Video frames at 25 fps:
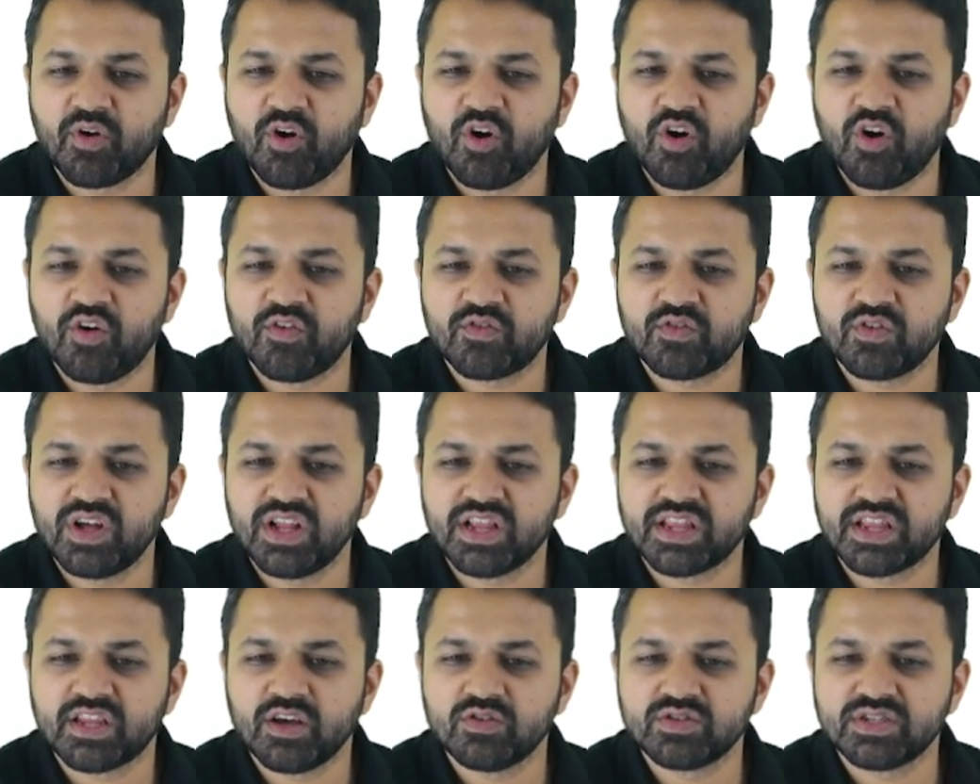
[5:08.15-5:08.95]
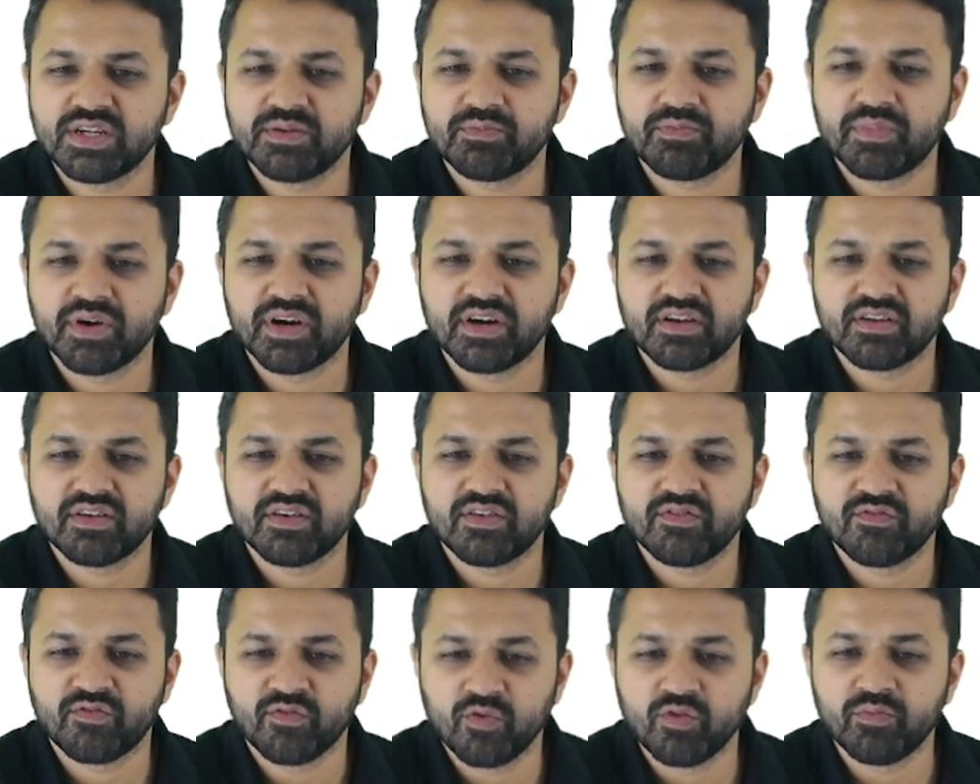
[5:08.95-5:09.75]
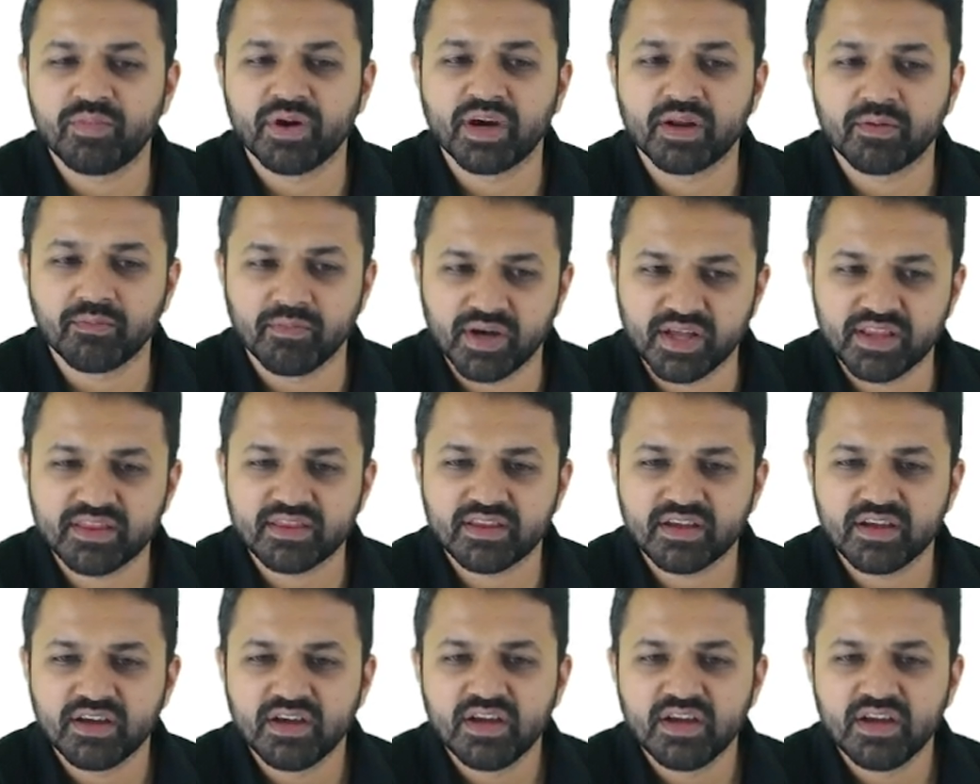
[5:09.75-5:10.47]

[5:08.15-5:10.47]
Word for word: of twelve thousand per per month